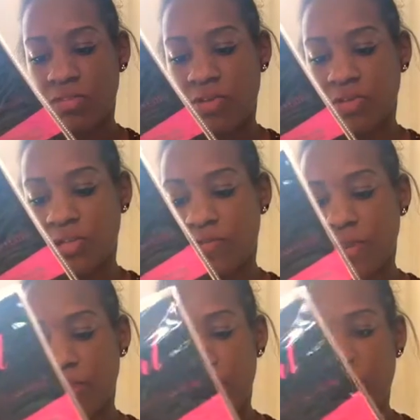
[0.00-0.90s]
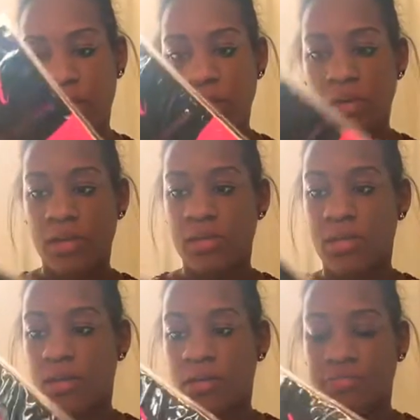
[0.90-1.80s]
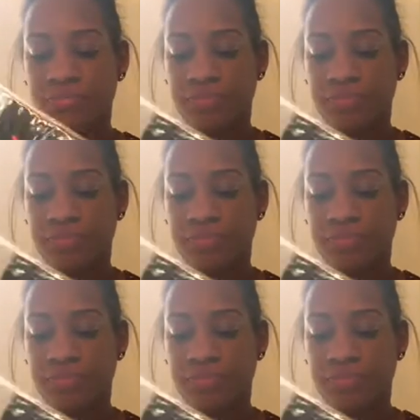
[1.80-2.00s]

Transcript: other stuff like that. So